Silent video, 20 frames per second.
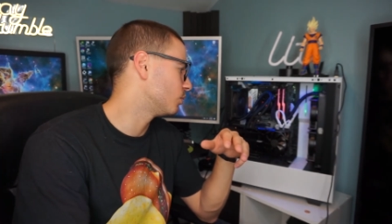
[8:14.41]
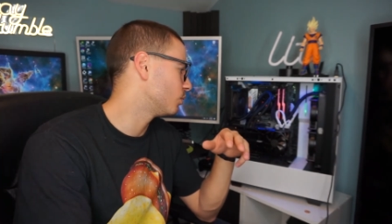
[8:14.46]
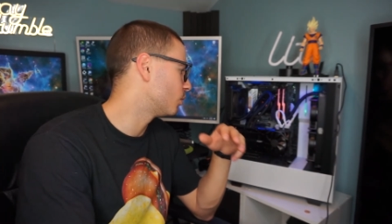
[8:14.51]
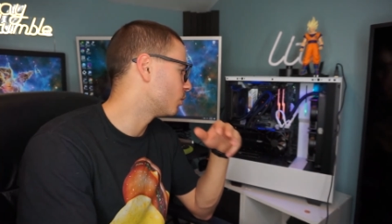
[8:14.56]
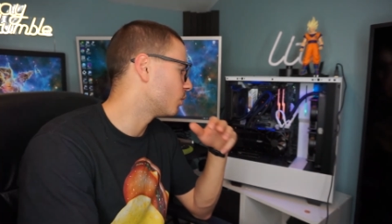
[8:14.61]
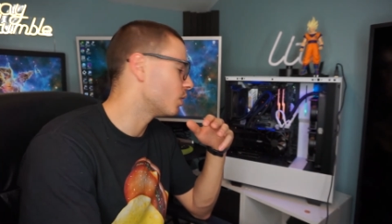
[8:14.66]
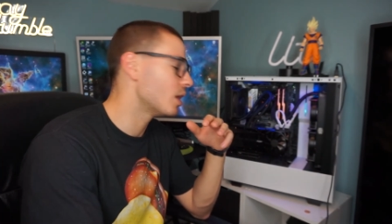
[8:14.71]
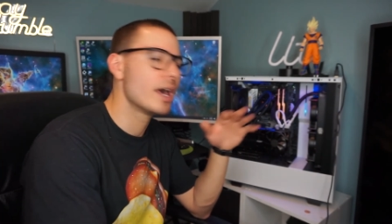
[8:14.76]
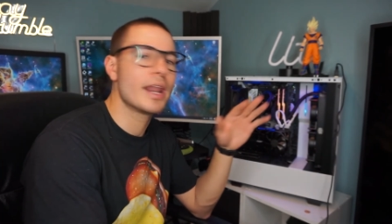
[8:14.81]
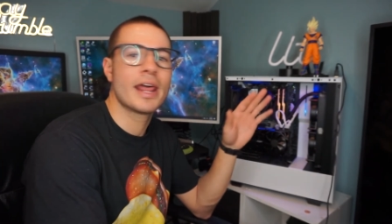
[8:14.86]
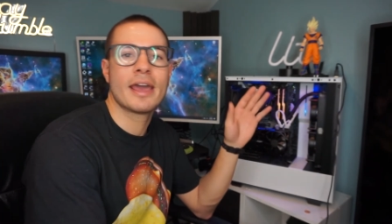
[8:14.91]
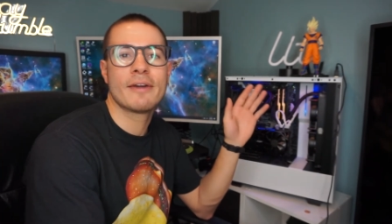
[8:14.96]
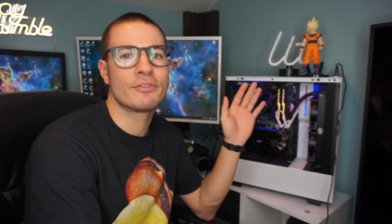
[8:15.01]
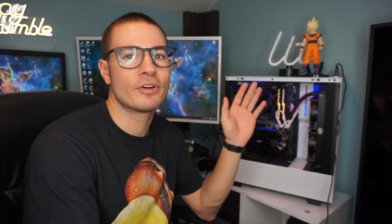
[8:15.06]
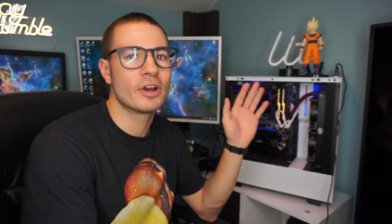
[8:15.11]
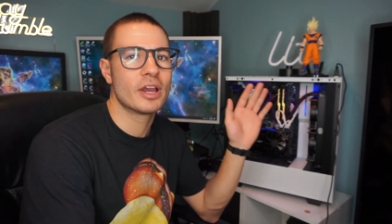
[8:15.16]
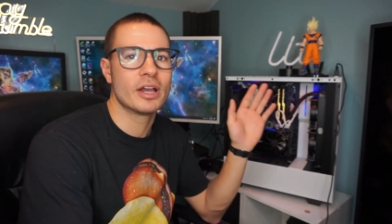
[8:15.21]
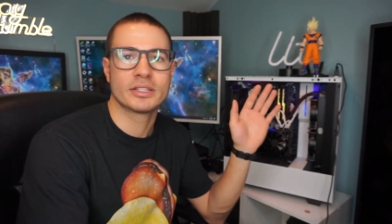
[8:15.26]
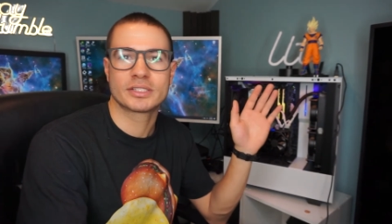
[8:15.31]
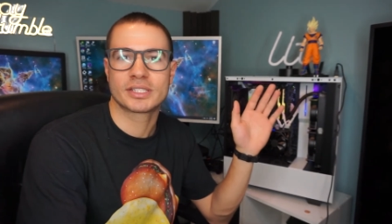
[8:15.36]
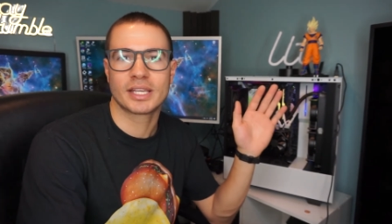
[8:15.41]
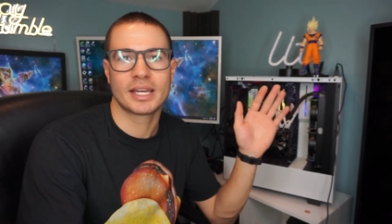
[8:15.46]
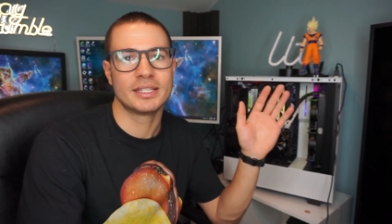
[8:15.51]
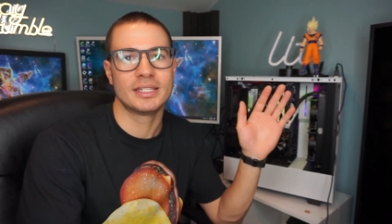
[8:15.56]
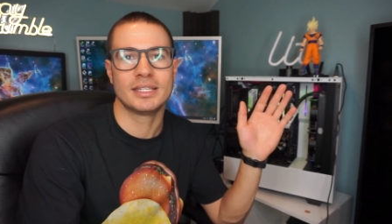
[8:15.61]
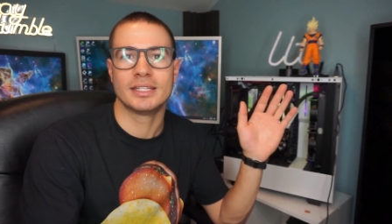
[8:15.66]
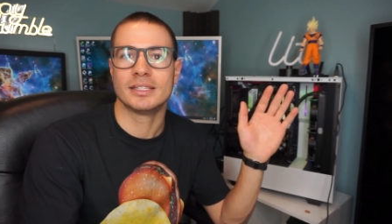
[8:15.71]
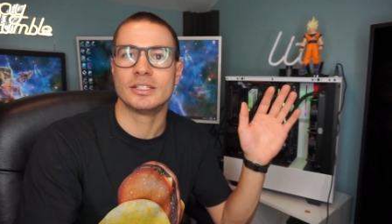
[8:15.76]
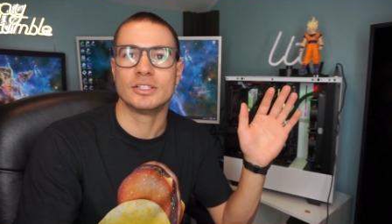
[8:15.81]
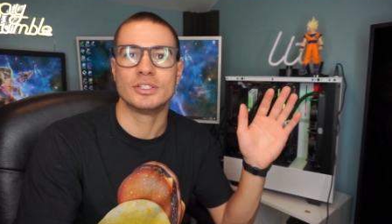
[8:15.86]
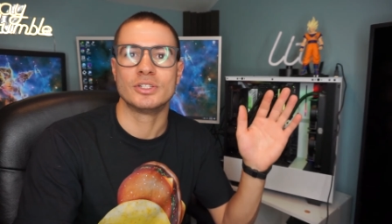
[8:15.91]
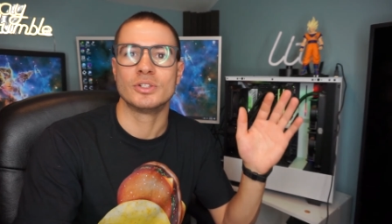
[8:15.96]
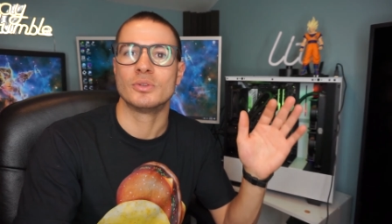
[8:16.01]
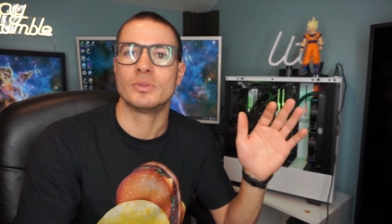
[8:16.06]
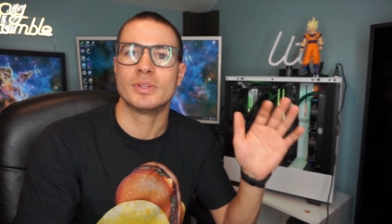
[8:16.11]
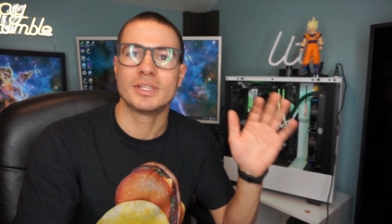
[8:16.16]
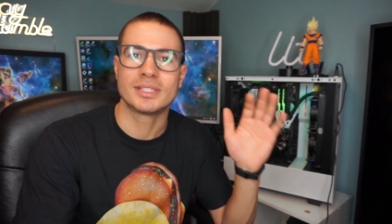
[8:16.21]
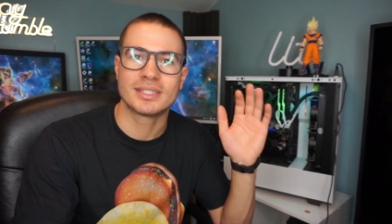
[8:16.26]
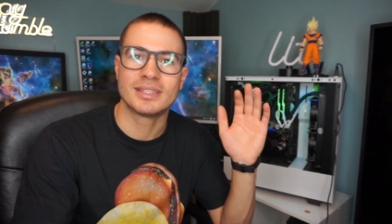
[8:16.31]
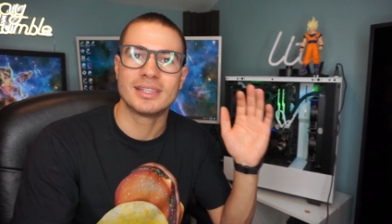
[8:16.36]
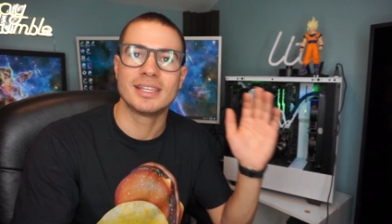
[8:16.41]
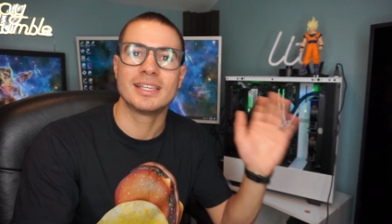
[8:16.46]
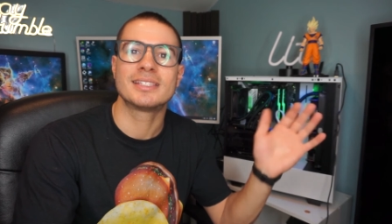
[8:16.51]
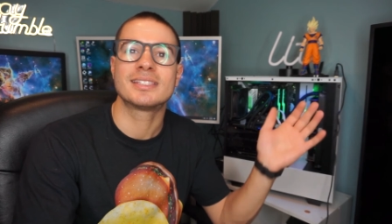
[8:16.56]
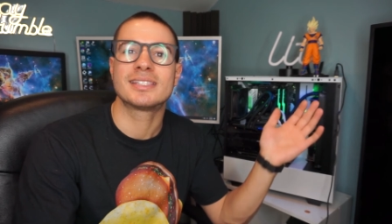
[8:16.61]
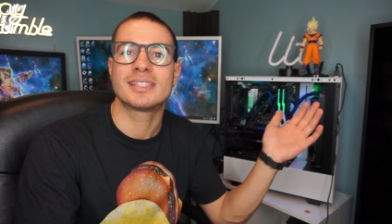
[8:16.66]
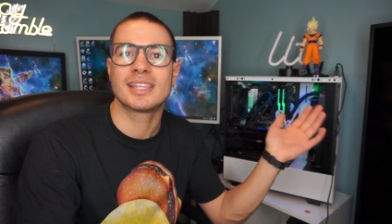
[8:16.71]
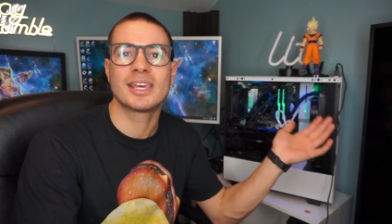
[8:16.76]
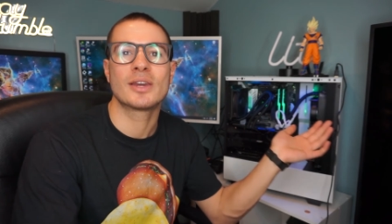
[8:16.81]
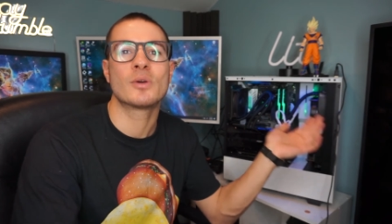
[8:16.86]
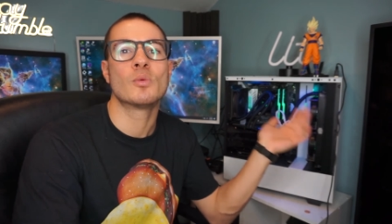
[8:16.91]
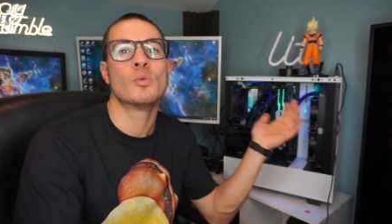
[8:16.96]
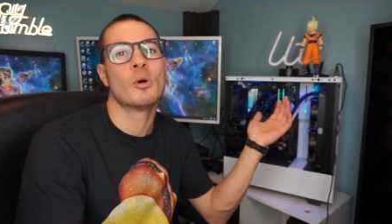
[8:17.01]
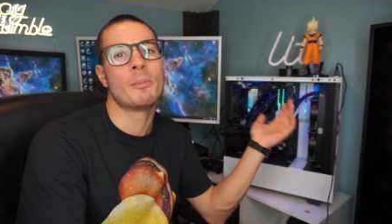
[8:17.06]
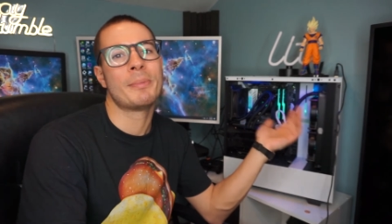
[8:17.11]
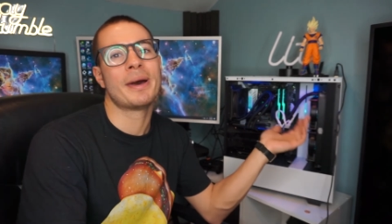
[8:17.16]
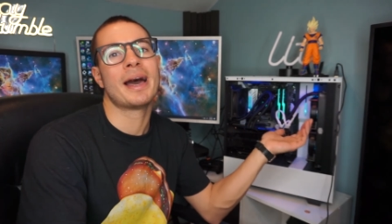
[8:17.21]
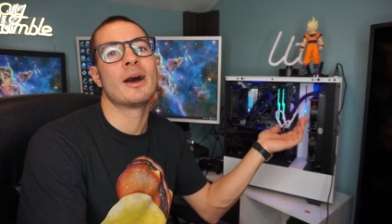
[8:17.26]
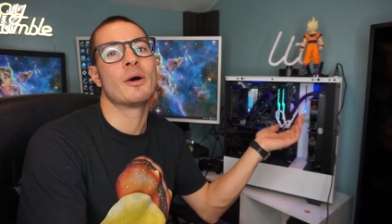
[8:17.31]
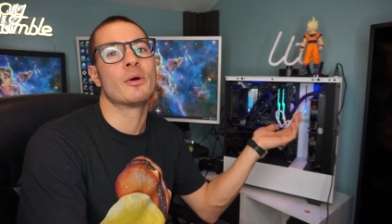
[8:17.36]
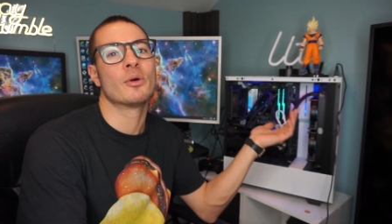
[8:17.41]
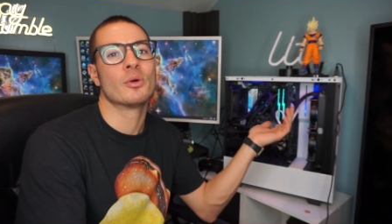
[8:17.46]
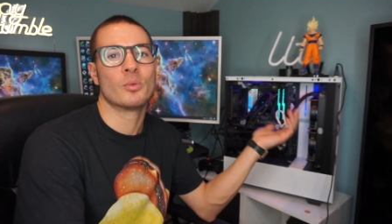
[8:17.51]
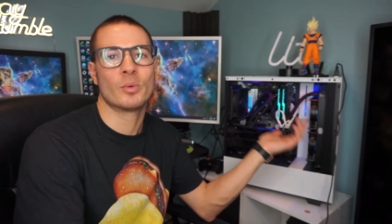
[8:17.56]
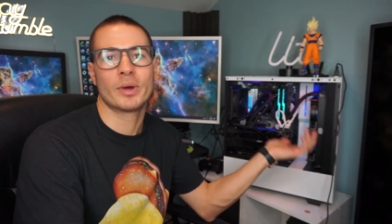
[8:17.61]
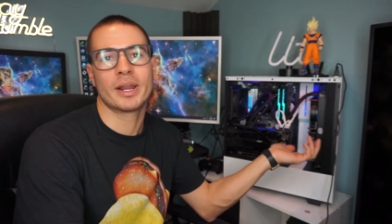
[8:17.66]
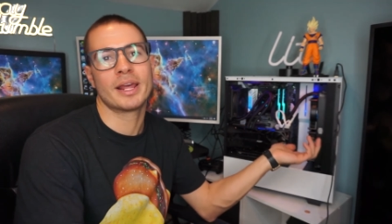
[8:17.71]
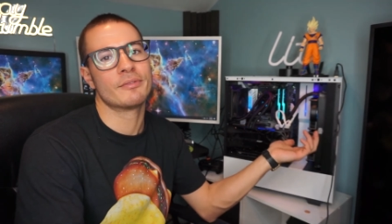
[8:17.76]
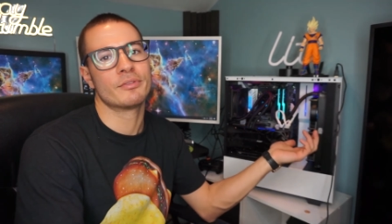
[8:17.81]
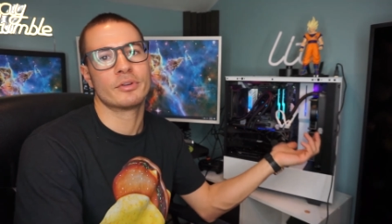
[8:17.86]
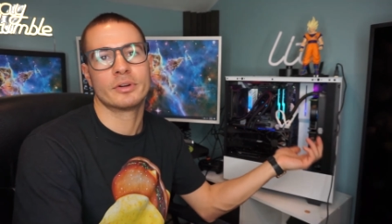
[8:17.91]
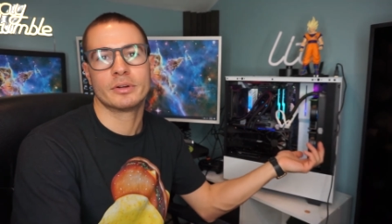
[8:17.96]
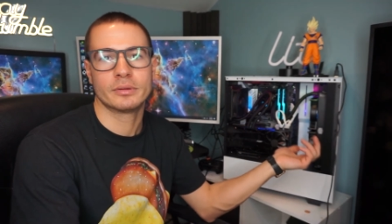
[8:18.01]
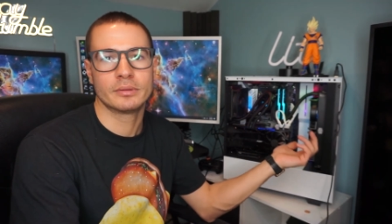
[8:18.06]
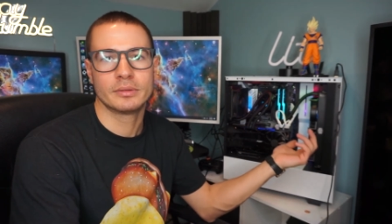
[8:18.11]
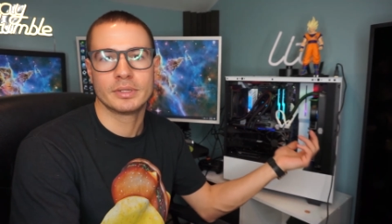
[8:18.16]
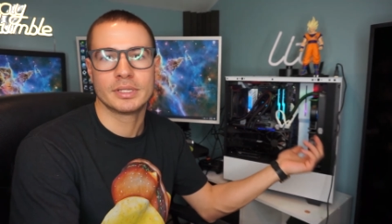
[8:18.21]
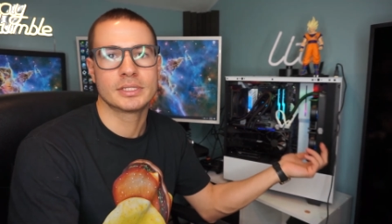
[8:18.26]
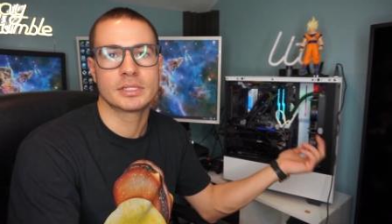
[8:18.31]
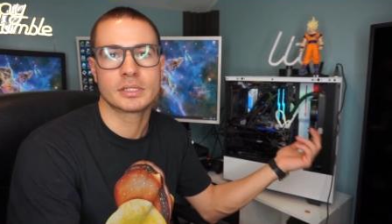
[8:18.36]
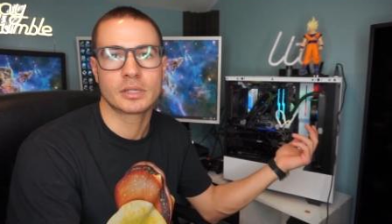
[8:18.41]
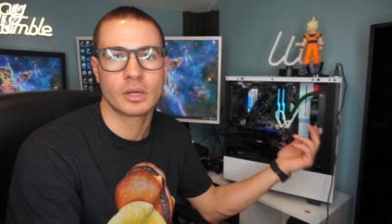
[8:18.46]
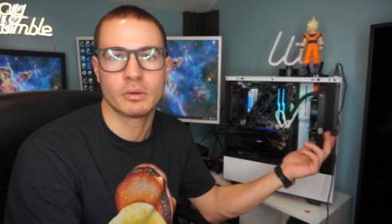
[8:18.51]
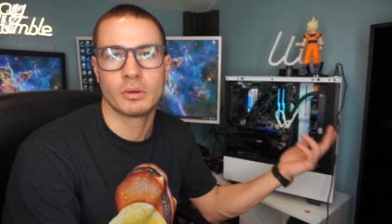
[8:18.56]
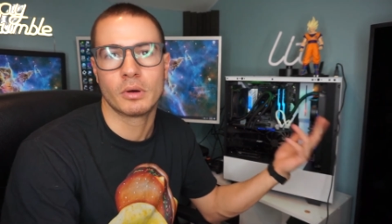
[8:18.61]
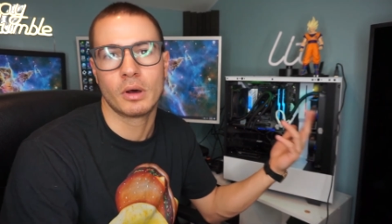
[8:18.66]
whatever else I need to do. This thing will power whatever needs to go